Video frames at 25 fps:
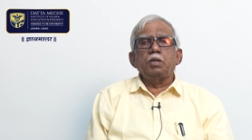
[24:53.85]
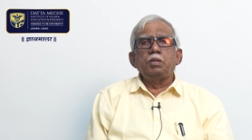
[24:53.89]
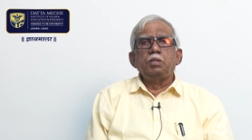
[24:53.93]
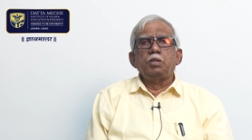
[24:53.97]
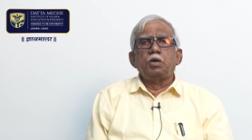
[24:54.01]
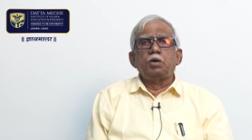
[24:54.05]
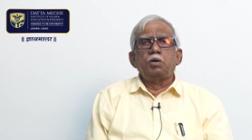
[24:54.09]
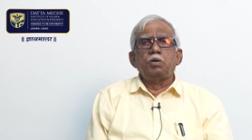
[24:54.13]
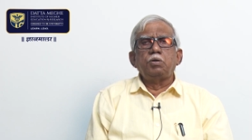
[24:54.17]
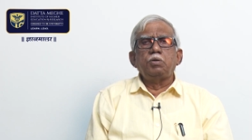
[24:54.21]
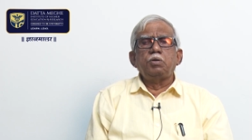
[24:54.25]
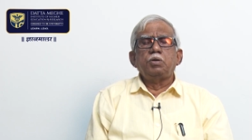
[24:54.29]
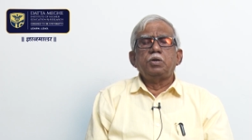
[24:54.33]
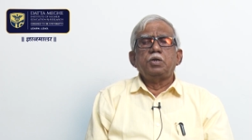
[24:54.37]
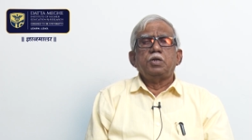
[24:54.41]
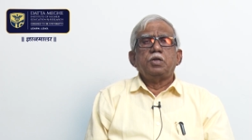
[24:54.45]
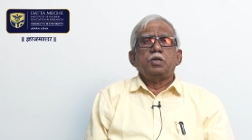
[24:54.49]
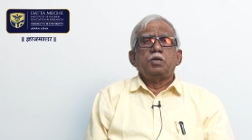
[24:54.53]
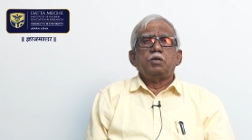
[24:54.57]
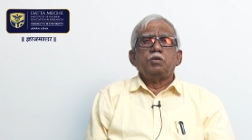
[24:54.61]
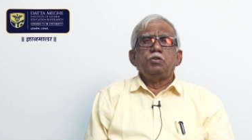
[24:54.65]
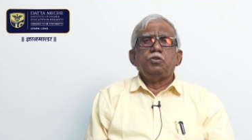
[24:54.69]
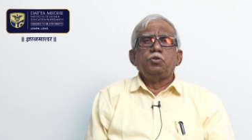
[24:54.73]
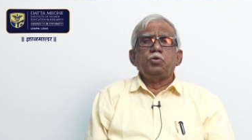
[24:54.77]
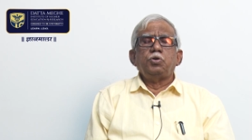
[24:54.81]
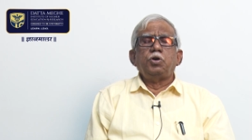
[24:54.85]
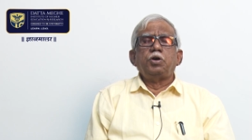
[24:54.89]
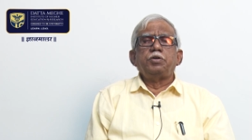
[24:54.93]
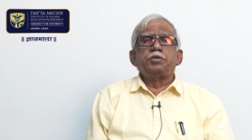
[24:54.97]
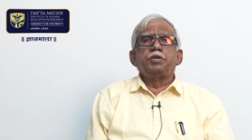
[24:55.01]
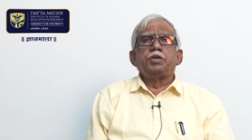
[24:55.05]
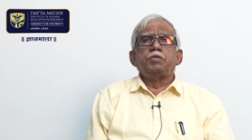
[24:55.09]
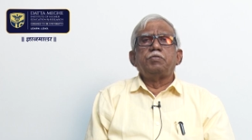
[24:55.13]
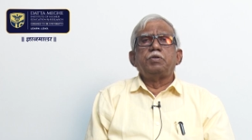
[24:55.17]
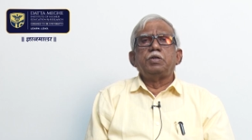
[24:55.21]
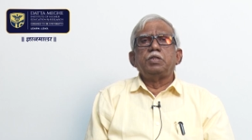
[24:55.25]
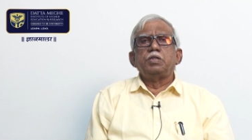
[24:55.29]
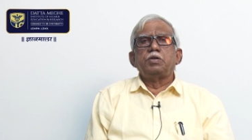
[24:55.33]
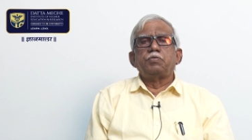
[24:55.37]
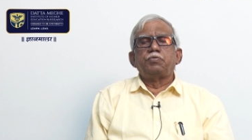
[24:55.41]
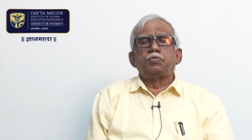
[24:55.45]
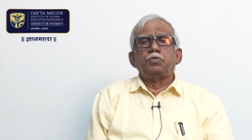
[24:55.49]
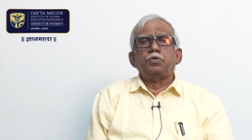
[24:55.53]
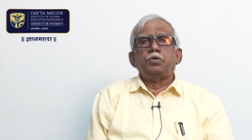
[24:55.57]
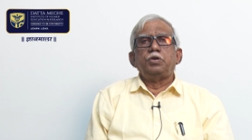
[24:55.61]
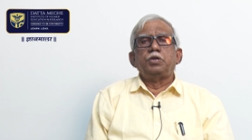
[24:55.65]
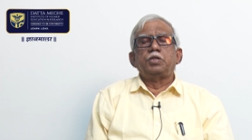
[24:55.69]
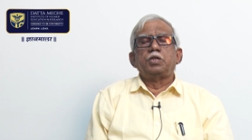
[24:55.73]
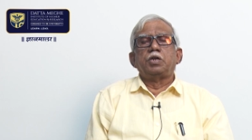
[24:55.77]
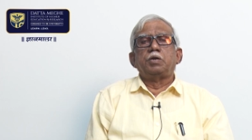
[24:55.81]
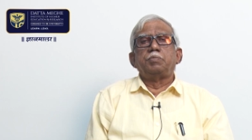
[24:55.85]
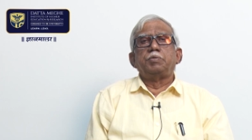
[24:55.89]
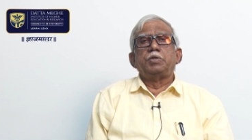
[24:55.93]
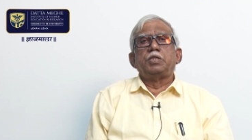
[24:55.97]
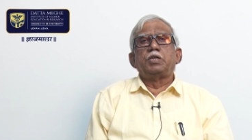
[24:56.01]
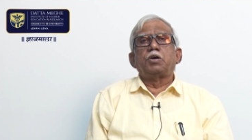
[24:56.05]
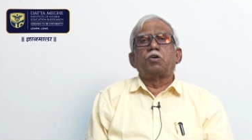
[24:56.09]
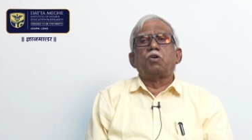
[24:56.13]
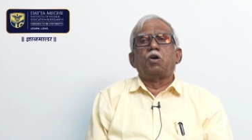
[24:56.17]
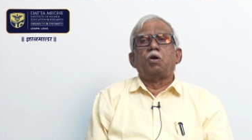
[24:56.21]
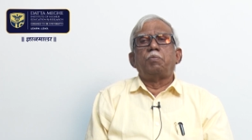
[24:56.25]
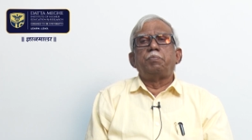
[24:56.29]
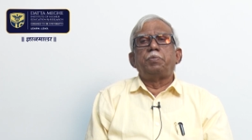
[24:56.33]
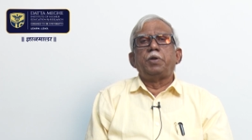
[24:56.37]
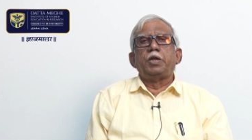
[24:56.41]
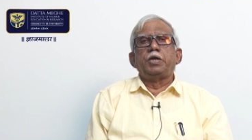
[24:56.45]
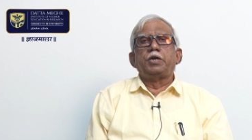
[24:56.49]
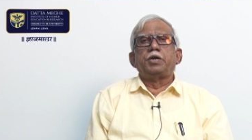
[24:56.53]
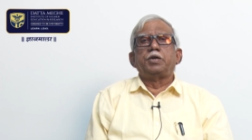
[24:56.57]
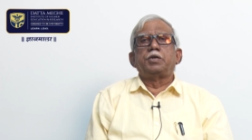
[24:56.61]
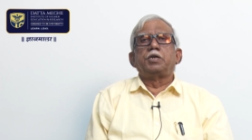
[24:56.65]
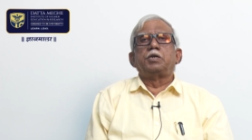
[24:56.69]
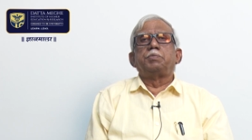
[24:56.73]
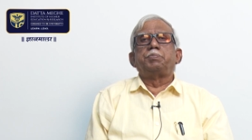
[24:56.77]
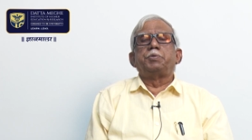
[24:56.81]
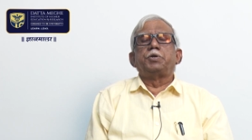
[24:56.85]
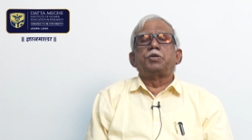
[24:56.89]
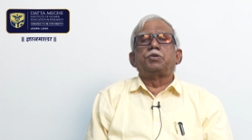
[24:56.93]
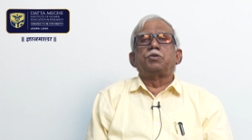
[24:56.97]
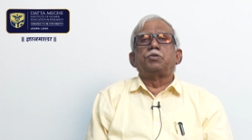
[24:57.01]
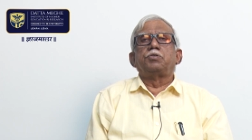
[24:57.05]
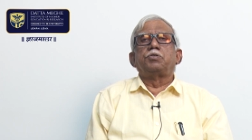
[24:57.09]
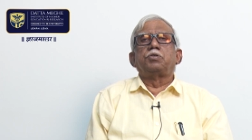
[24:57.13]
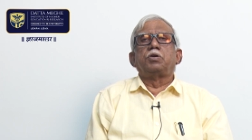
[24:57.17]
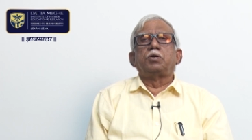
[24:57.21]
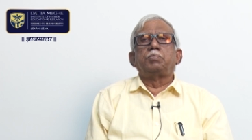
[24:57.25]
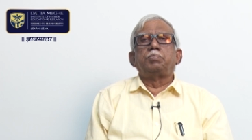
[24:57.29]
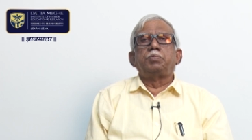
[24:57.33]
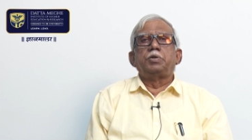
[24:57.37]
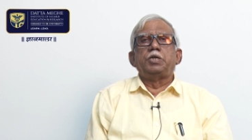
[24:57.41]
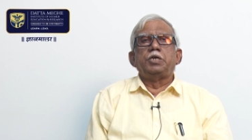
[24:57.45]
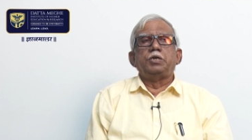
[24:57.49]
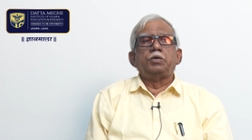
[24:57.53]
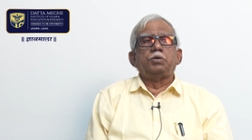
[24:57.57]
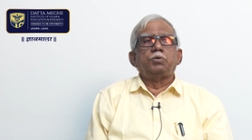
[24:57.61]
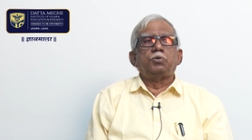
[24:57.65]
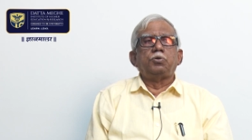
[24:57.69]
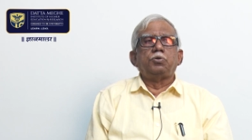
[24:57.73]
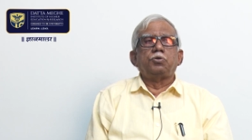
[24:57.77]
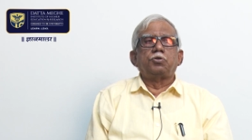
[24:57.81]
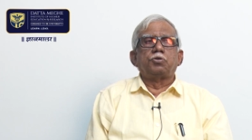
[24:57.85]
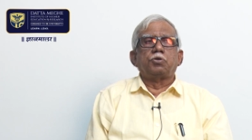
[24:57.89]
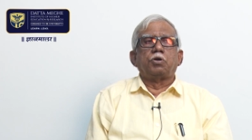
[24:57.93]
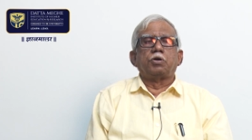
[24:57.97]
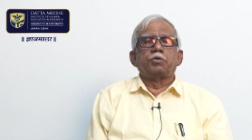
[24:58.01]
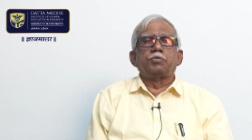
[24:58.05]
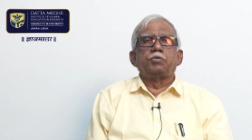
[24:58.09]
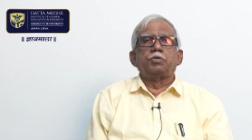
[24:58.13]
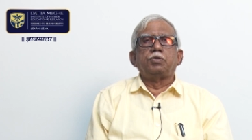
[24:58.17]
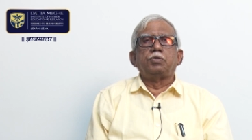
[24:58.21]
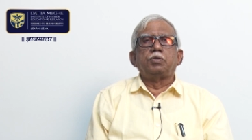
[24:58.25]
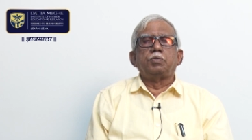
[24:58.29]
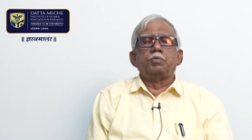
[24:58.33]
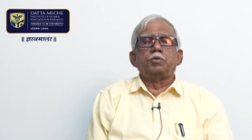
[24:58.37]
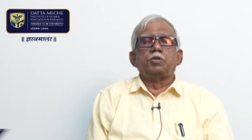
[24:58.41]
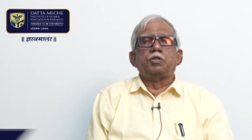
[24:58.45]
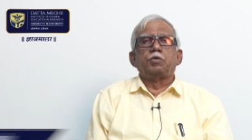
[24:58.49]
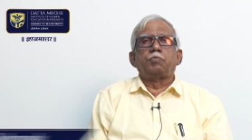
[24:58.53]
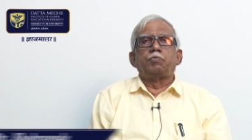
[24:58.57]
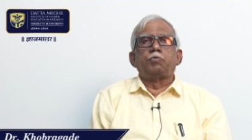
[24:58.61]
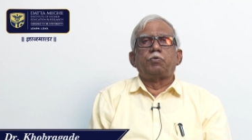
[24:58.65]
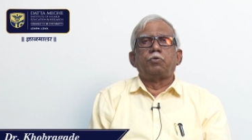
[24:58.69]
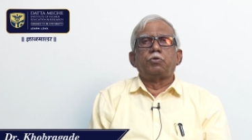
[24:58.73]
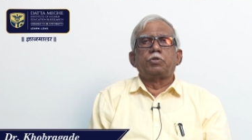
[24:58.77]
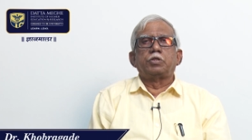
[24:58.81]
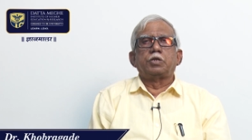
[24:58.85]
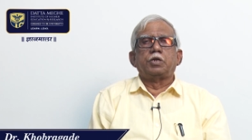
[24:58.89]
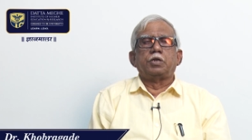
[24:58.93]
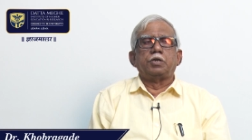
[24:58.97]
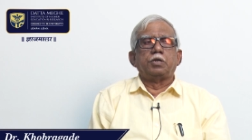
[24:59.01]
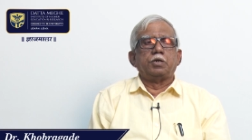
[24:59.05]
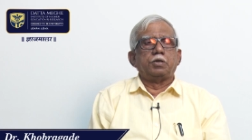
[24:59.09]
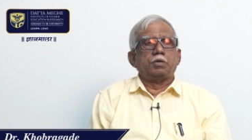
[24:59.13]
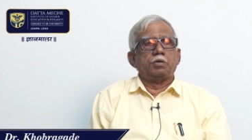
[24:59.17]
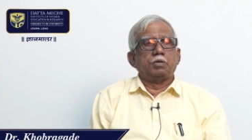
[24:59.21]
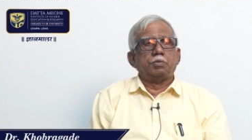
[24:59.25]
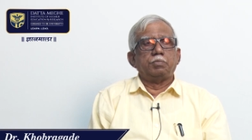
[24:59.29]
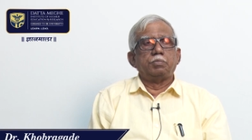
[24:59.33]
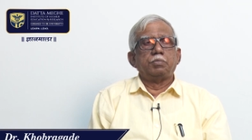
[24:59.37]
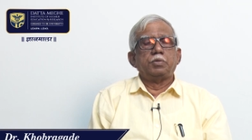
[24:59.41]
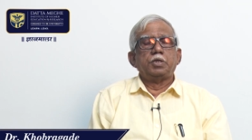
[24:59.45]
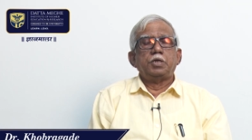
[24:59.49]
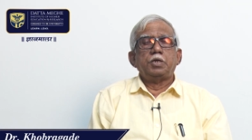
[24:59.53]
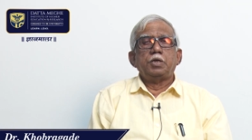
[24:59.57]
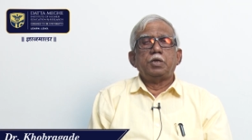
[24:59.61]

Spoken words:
Now, you have given the fluid therapy. The complicated patients of dengue shock syndrome is the fourth category.